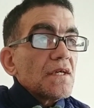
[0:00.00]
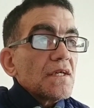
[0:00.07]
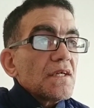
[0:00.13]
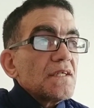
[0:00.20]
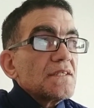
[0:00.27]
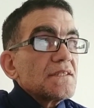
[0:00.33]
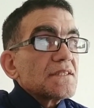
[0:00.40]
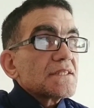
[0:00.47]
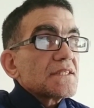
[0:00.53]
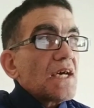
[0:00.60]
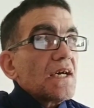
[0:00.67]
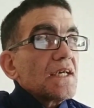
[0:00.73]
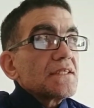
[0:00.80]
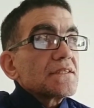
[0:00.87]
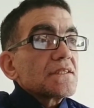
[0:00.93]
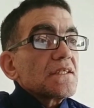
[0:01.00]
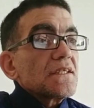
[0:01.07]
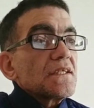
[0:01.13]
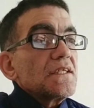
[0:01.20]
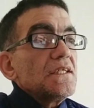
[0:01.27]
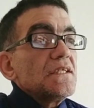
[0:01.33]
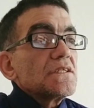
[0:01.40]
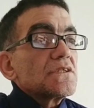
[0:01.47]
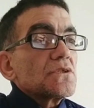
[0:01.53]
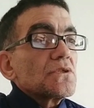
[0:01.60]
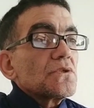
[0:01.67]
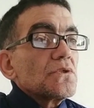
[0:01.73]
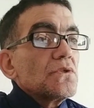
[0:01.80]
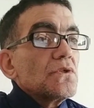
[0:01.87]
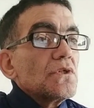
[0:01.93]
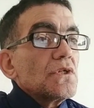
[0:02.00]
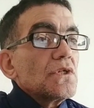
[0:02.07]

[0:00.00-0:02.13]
insight into